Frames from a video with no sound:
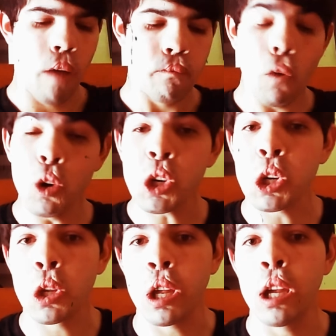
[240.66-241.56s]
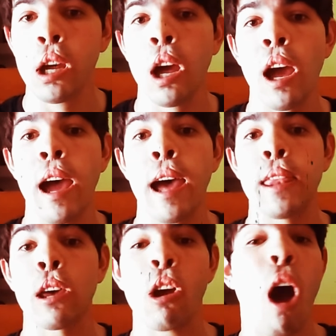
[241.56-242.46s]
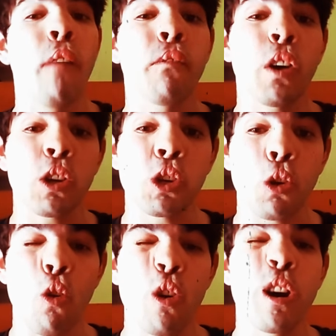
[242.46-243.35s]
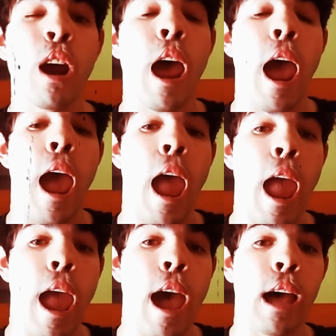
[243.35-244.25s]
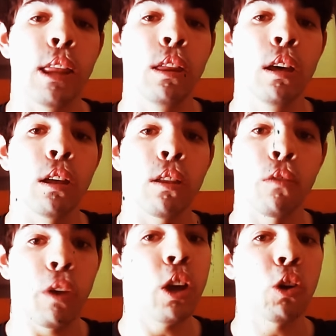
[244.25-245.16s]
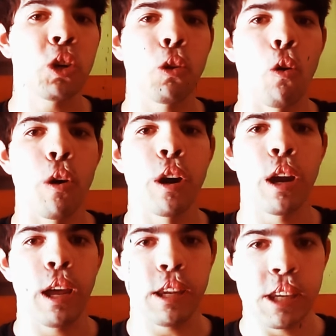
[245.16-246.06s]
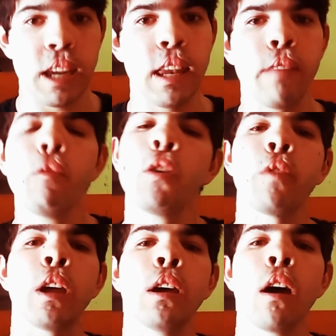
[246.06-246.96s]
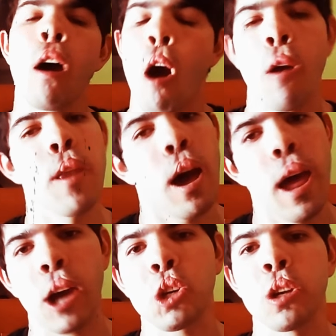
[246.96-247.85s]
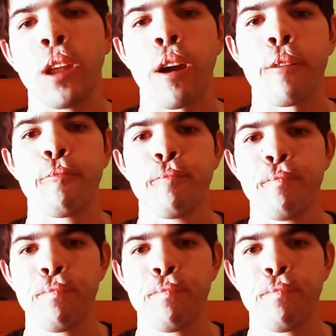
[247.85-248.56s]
Unfortunately, the comic book store and the video store seen in the movie are not actually there.